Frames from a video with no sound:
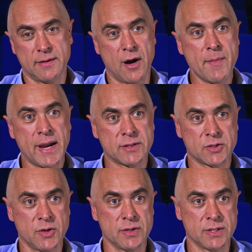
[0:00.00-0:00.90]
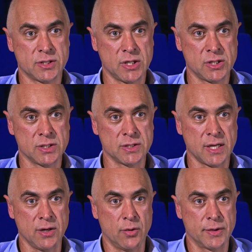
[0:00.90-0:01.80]
I made certain decisions
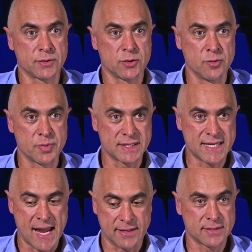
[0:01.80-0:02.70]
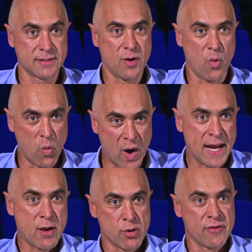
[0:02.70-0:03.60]
in order to protect one
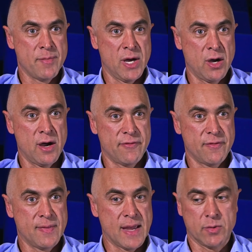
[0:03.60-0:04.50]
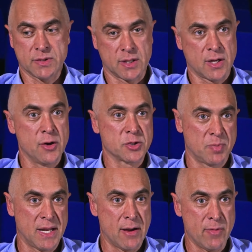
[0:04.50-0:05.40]
area of my life, and that was the coach
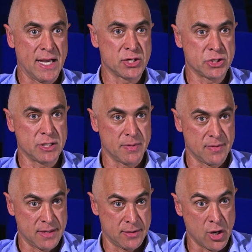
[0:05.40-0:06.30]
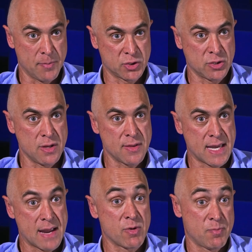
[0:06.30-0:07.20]
player relationship and the opportunity that
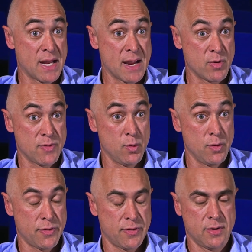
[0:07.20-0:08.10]
came with playing with North.